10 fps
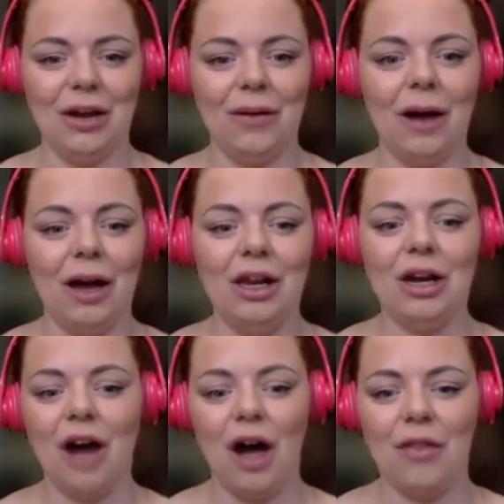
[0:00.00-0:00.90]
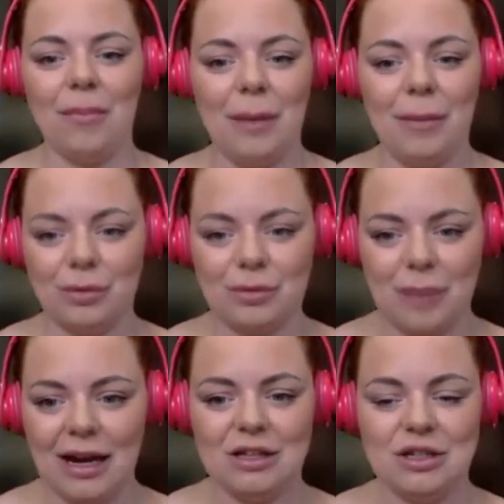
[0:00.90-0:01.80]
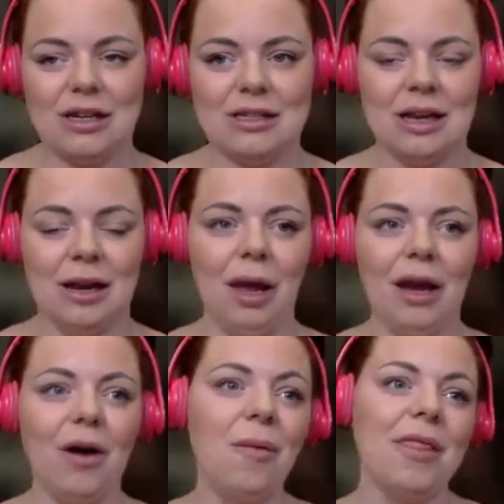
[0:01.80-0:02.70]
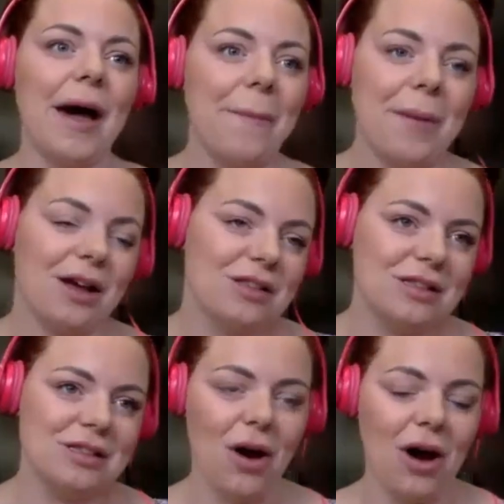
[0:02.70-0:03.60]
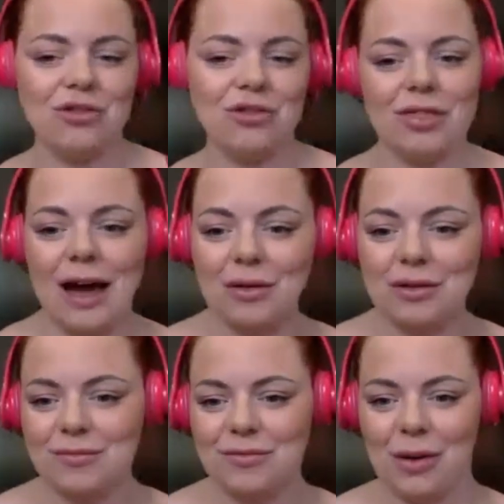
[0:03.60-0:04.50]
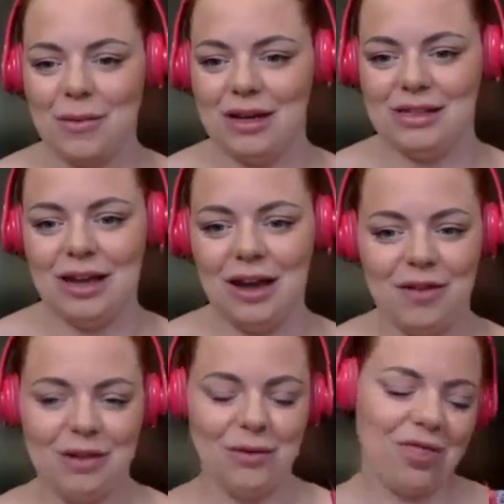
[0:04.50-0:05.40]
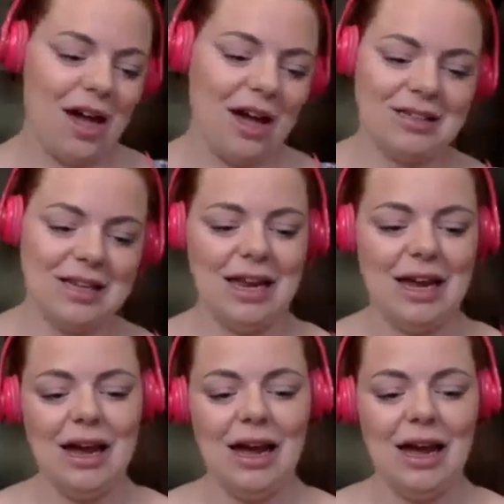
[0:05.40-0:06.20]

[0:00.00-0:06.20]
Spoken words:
I look at other people's pages and I'm like, oh, but that person's got 100,000 followers and I've only got 30.